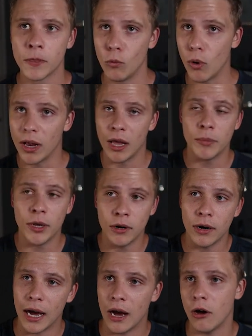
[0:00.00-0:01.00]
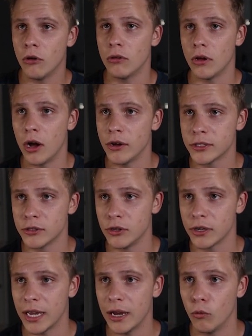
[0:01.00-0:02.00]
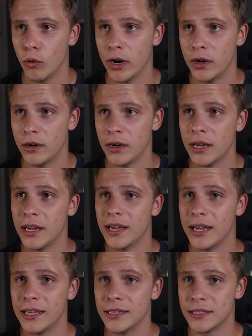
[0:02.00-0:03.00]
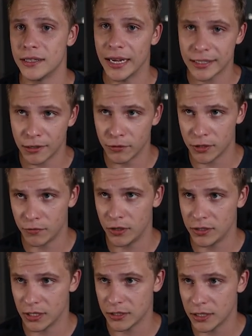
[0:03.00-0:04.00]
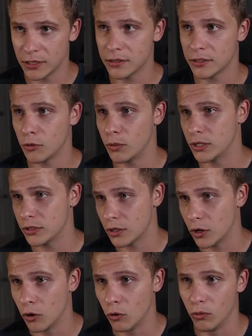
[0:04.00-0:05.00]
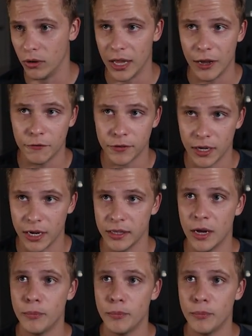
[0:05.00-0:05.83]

while I'm here, I'll also look at where is the next levels of resistance. So we just go left and